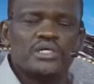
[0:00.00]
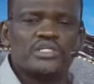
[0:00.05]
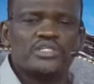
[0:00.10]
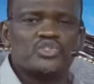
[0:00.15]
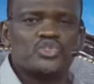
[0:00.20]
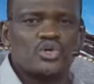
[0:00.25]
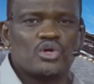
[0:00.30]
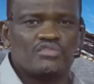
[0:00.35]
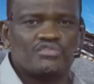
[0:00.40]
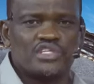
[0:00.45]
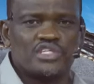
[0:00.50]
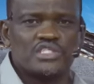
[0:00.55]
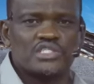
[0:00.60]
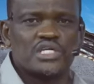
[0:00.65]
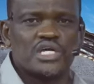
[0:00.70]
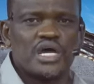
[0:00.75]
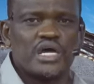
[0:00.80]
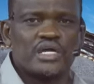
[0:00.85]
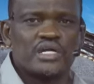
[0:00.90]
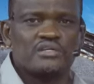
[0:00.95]
as you have
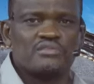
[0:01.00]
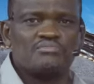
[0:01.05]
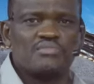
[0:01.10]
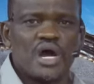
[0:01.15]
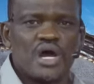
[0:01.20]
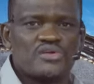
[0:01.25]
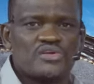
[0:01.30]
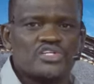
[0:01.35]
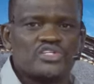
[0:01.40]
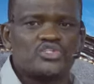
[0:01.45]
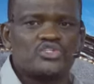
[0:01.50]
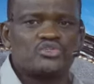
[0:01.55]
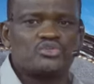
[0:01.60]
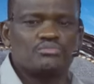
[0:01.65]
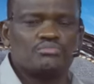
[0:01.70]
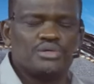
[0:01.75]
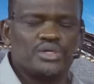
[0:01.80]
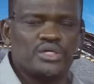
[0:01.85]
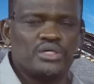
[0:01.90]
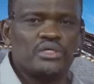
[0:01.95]
desired marriage to
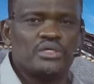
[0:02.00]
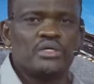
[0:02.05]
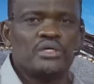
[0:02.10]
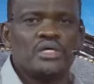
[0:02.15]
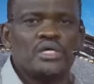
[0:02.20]
be,